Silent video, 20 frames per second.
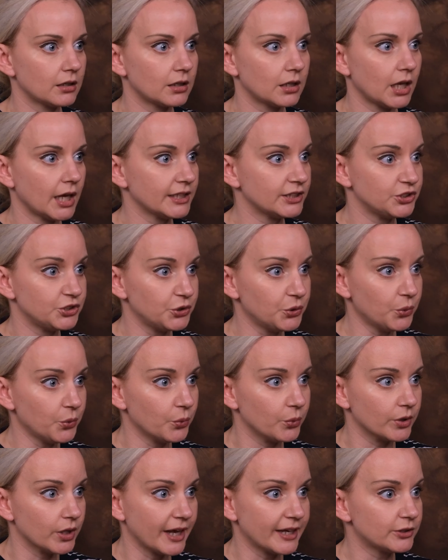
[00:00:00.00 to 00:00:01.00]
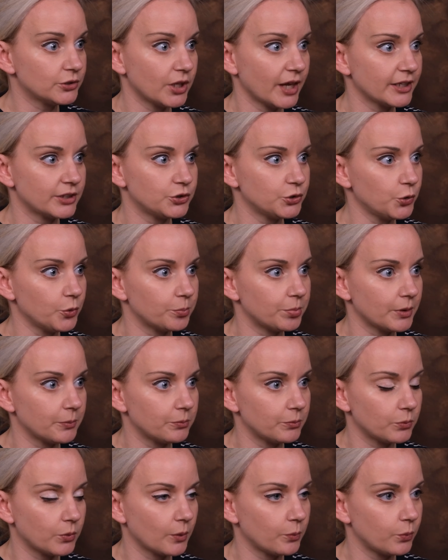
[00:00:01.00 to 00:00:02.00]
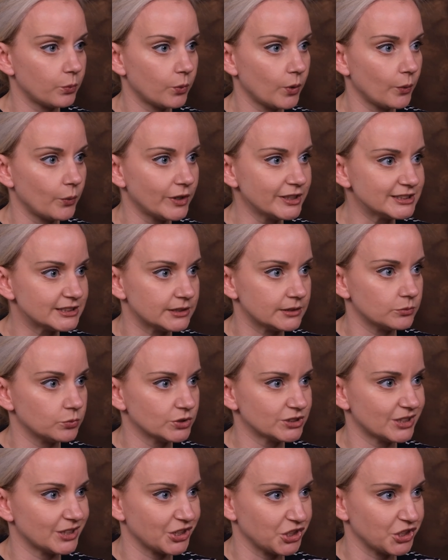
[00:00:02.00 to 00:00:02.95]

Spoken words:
I do, but what was it? Was it a